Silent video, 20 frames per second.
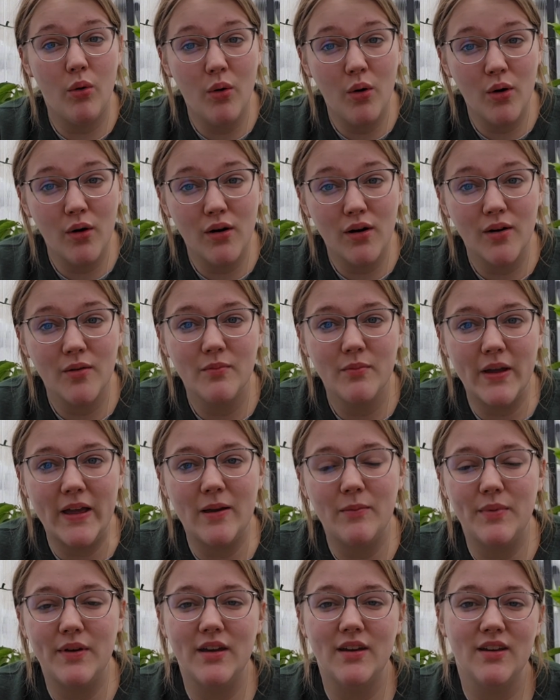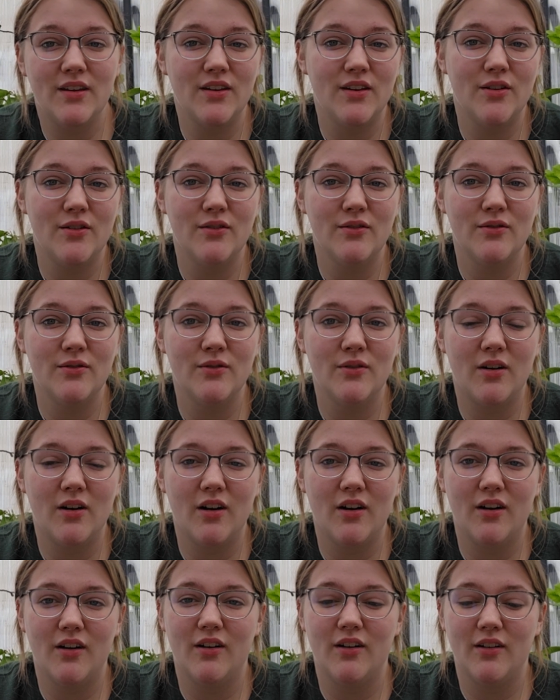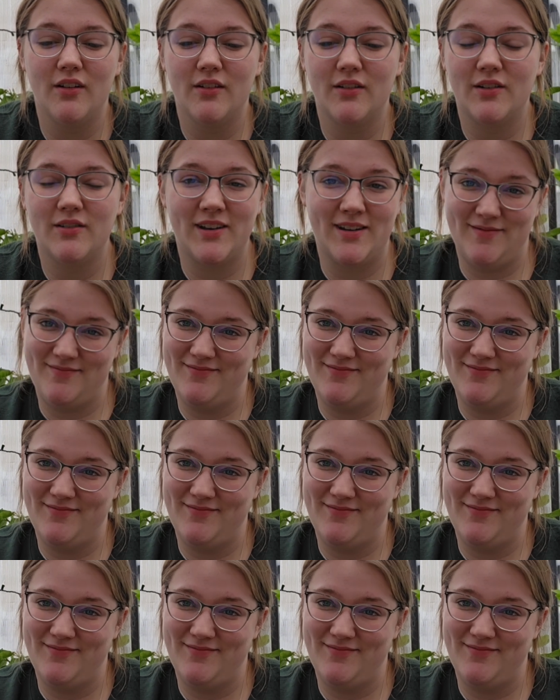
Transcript: or maybe you are,